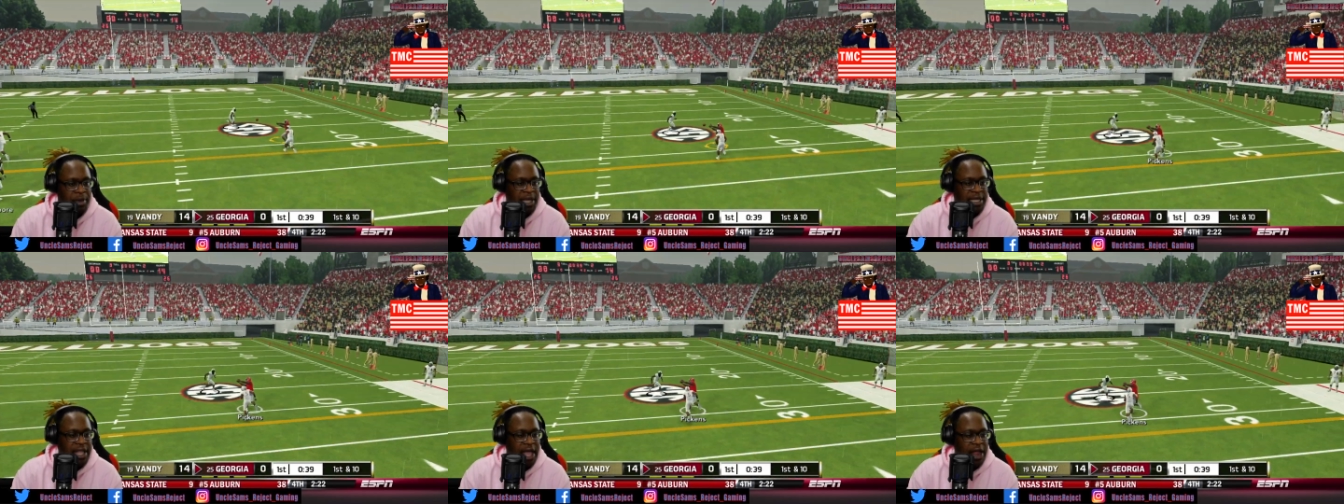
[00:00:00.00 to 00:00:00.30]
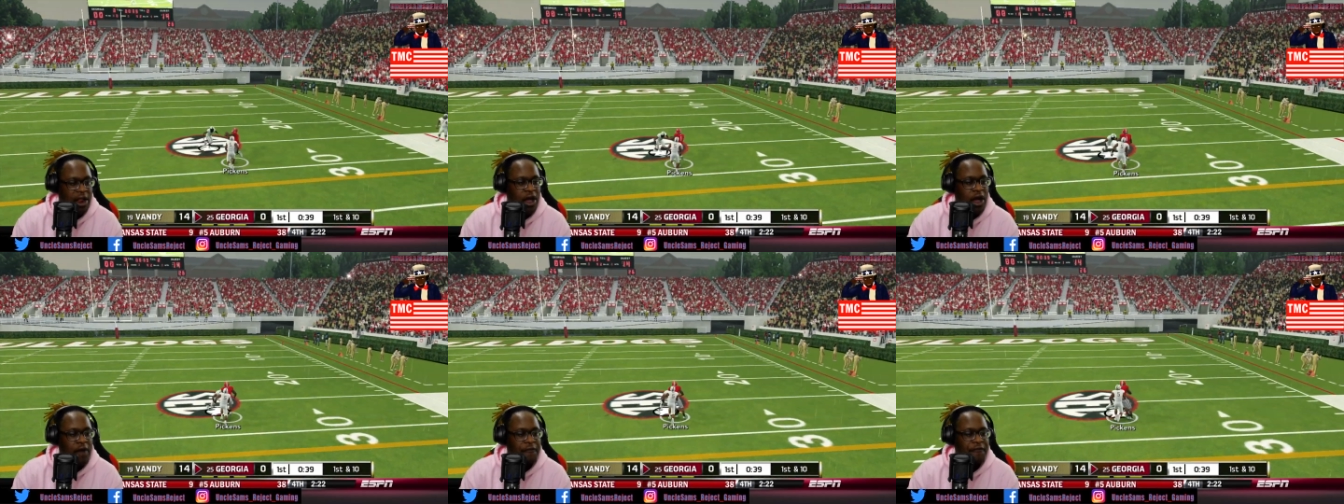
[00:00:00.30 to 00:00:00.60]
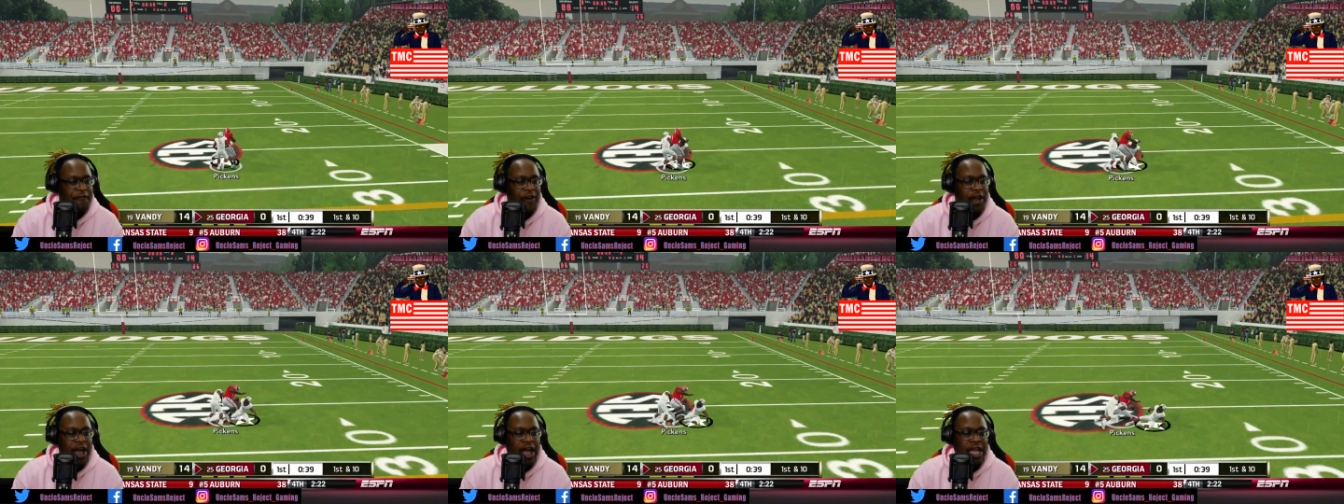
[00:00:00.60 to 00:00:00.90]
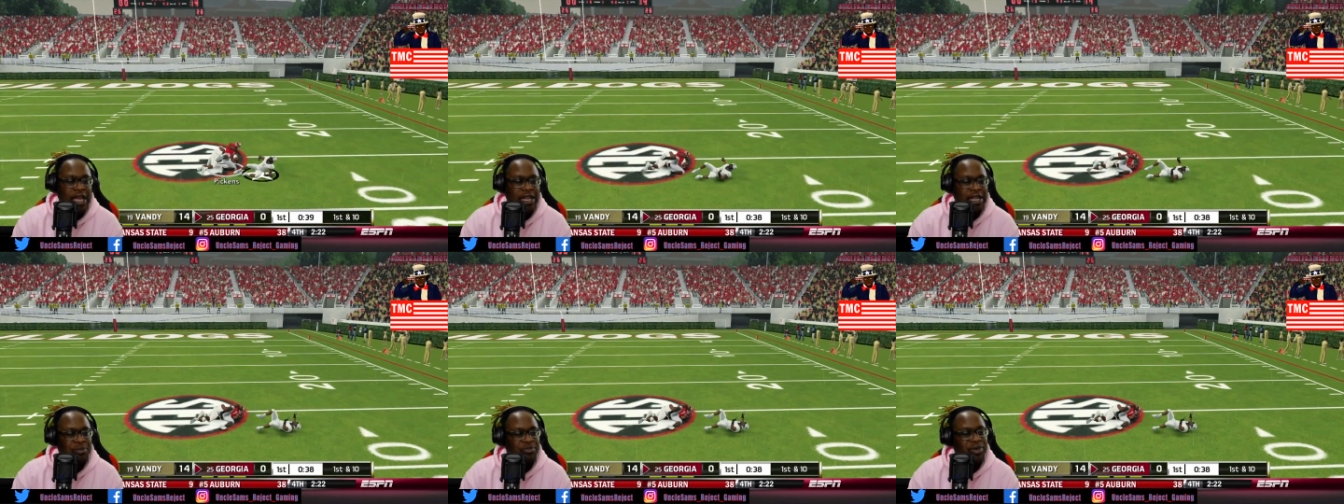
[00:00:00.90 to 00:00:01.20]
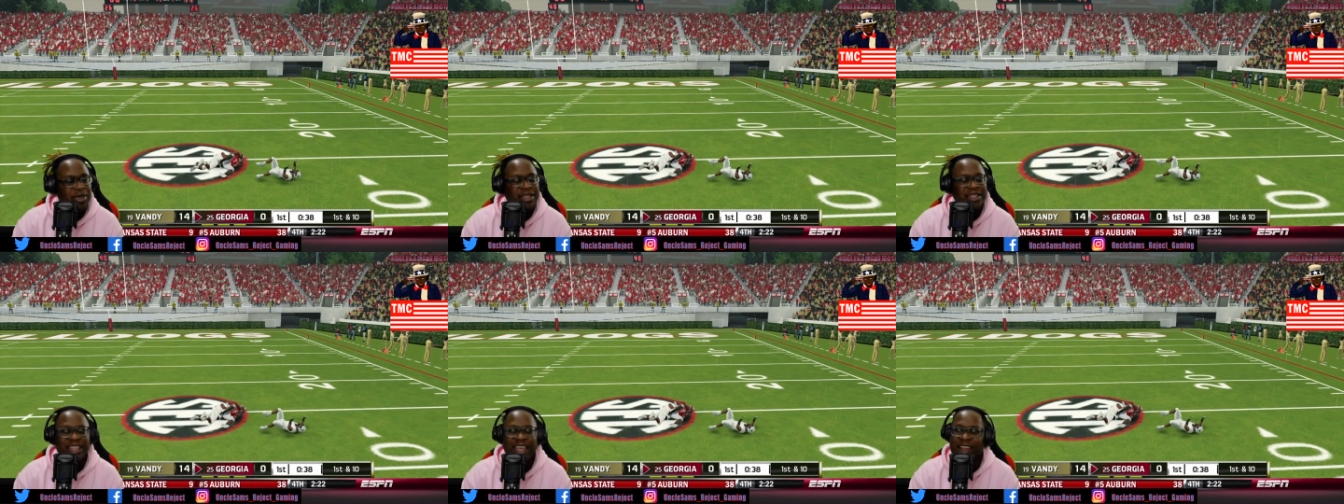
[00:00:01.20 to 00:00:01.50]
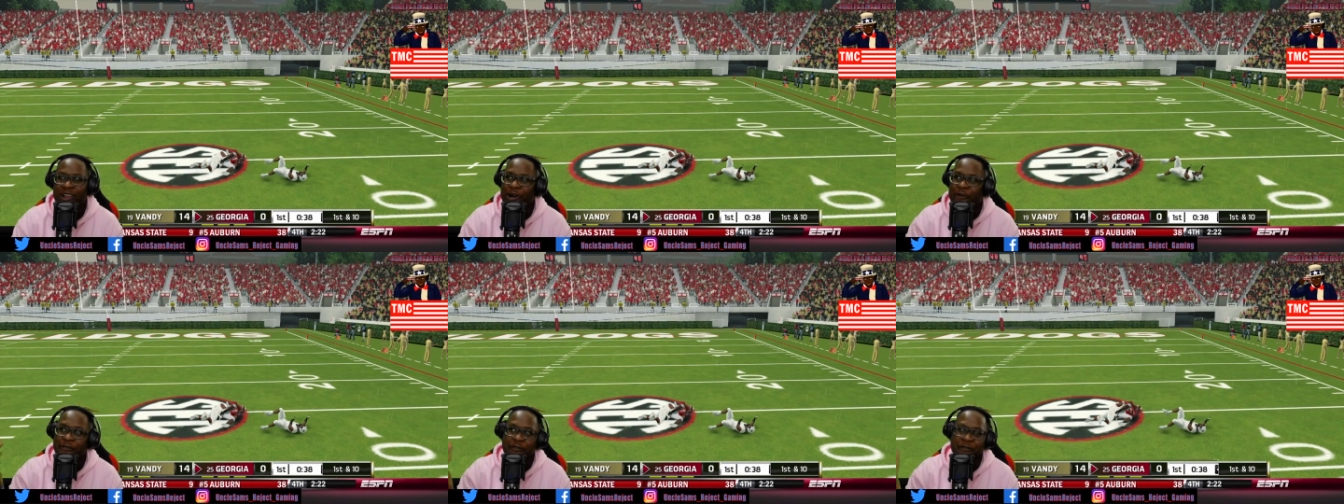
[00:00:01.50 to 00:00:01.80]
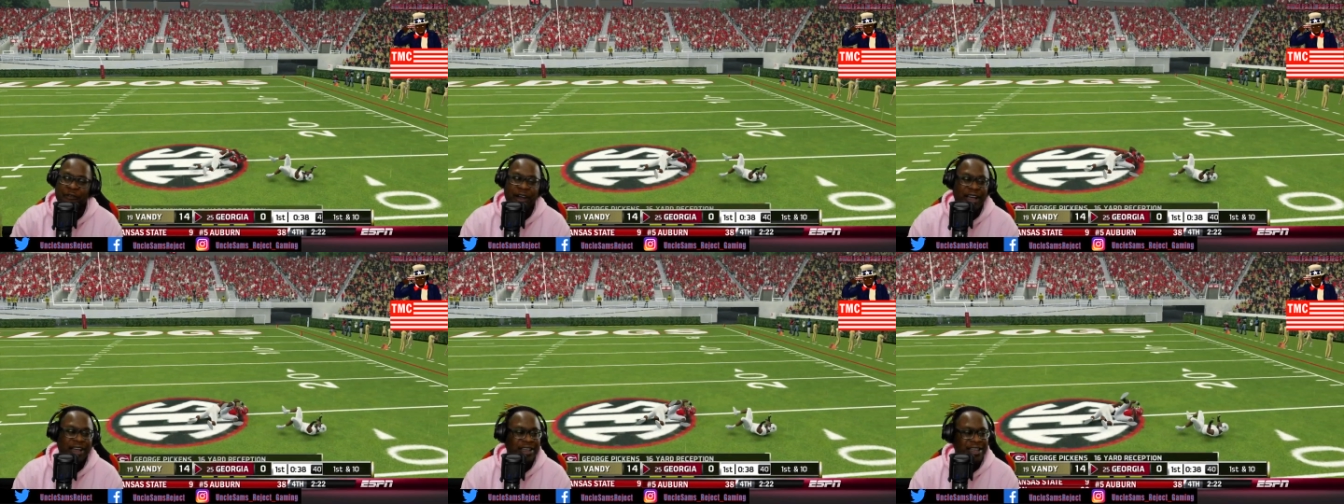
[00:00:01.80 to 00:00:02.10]
Pick that off. Oh, I could have picked that off
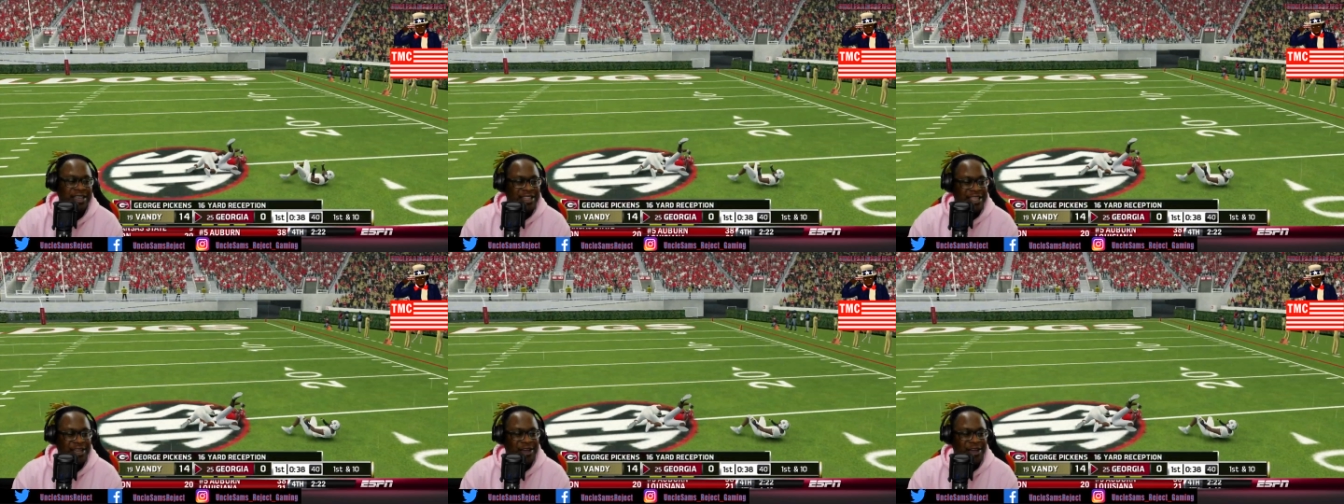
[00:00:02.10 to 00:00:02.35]
if I could